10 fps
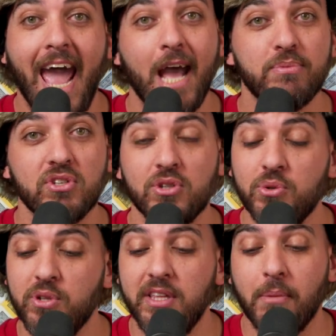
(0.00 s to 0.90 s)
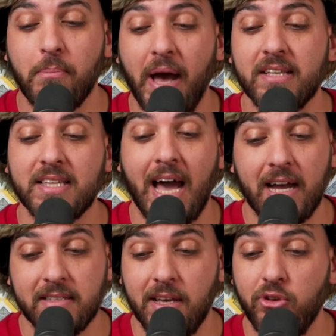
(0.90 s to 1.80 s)
Absolutely the best
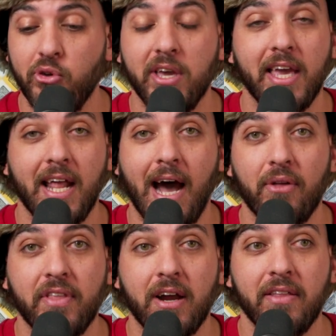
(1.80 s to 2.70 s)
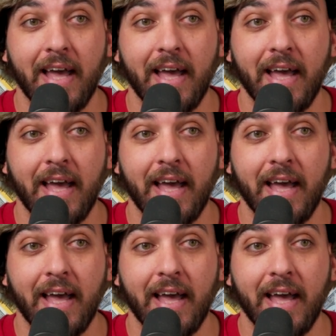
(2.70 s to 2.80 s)
cocktail you can get out there.